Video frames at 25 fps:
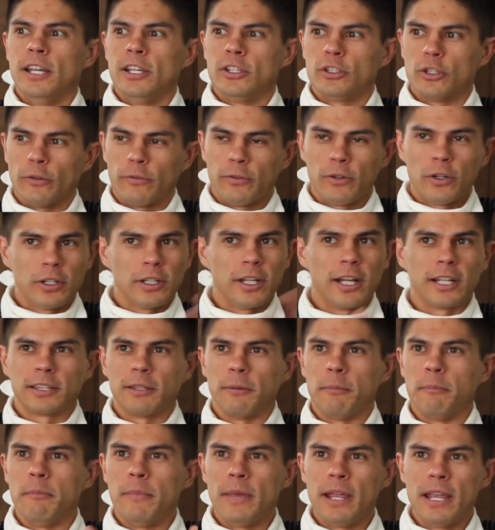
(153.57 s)
So if you're in like the
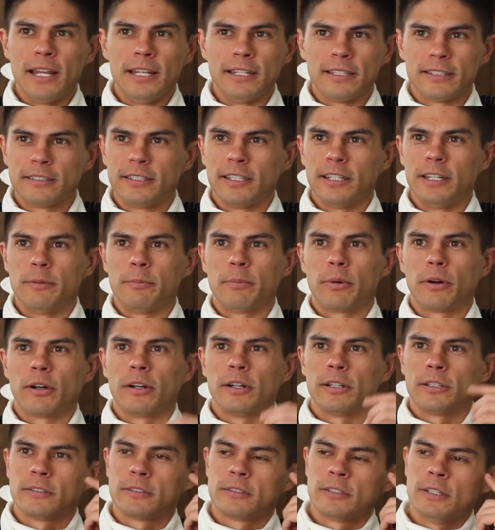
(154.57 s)
main city
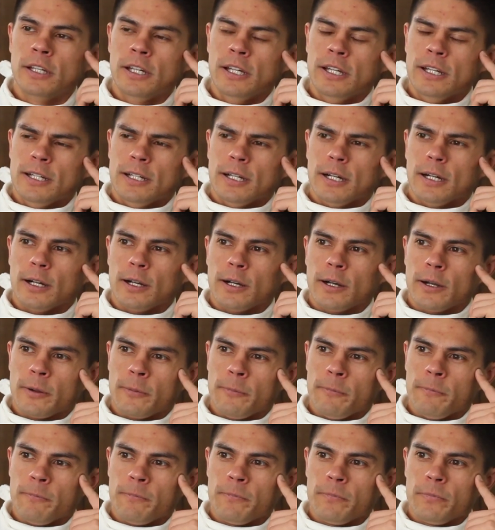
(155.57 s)
parts,
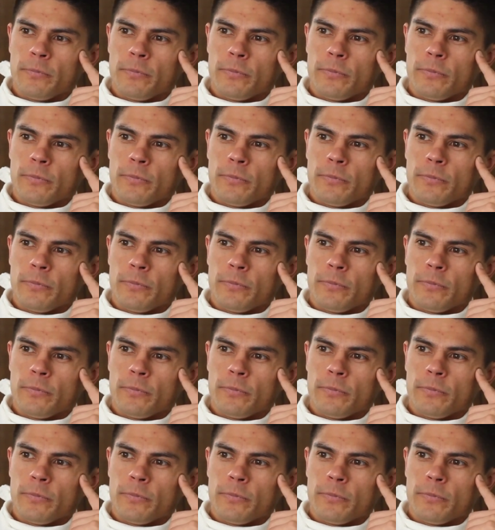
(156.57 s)
you